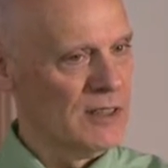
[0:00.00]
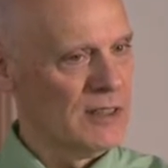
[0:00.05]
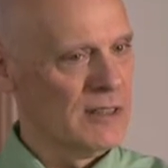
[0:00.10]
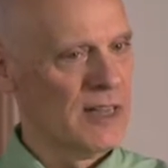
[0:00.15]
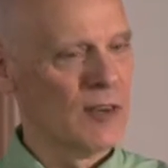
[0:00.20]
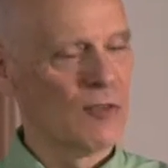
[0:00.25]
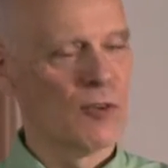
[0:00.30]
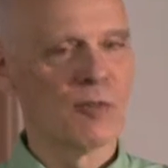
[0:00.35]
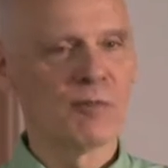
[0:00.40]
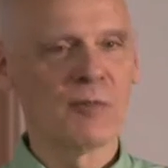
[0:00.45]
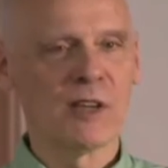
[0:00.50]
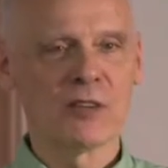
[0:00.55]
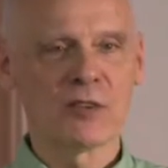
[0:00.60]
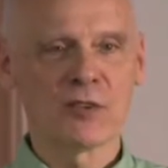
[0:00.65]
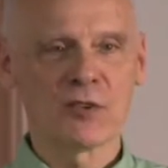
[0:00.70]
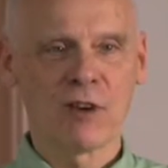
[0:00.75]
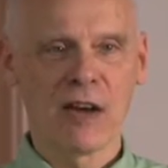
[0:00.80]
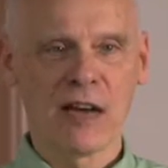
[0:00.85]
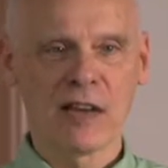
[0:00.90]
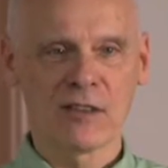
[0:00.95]
that will be
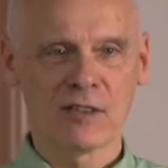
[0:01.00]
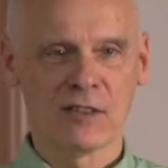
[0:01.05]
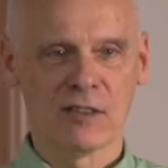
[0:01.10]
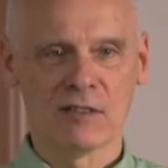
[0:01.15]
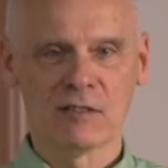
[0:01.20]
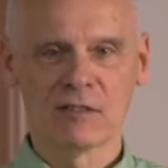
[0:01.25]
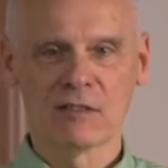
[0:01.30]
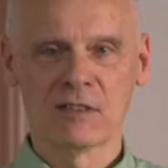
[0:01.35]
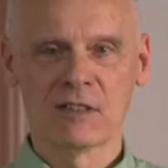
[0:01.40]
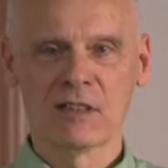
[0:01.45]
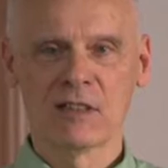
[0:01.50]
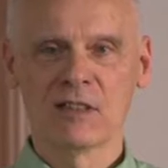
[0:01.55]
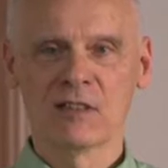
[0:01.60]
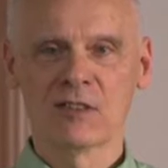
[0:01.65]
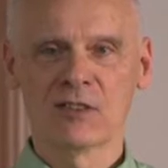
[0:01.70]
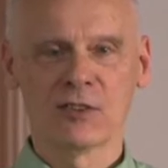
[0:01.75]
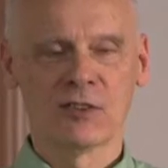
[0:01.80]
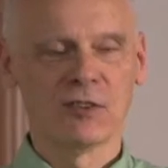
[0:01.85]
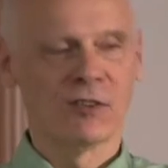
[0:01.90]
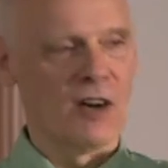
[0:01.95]
attractive
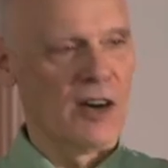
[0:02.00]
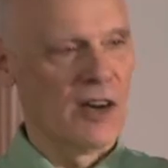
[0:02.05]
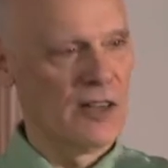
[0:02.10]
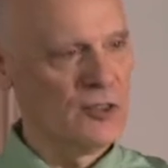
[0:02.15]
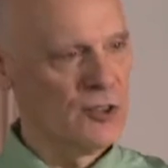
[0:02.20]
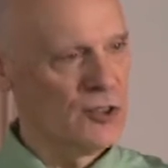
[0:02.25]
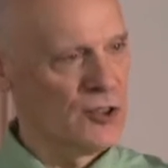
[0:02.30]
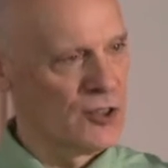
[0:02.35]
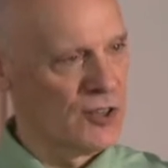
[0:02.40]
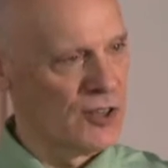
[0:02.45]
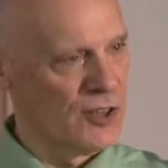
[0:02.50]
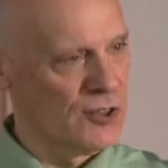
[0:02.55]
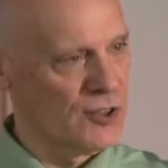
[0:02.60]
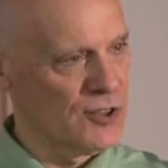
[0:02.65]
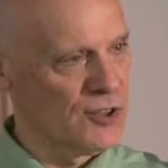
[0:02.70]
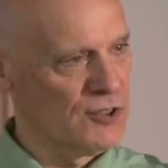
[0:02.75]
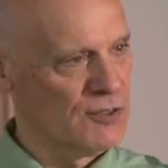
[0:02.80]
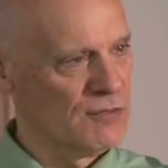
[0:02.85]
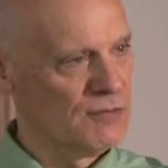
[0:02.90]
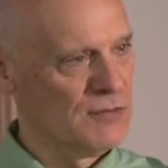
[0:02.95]
to
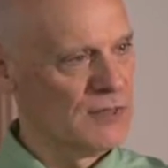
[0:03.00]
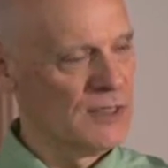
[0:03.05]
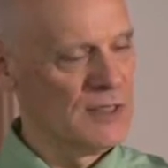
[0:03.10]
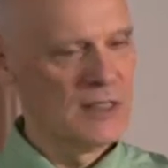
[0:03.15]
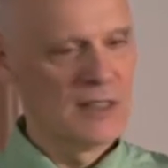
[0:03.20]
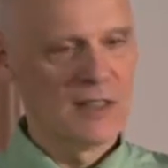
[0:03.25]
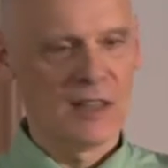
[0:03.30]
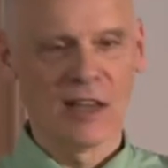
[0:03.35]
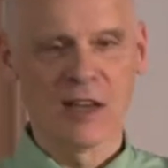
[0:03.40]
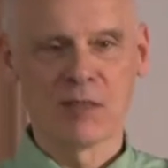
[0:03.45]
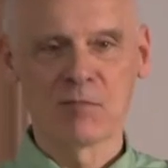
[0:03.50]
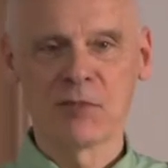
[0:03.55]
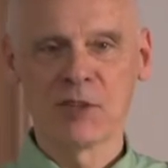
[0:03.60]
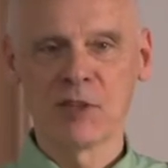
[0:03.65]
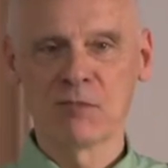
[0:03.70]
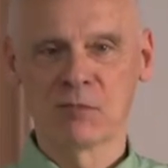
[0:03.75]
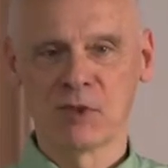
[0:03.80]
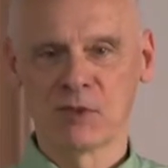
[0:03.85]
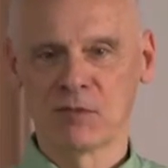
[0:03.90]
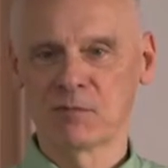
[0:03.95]
unchurched
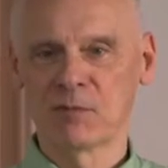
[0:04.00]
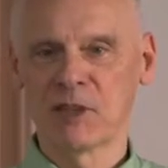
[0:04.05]
people.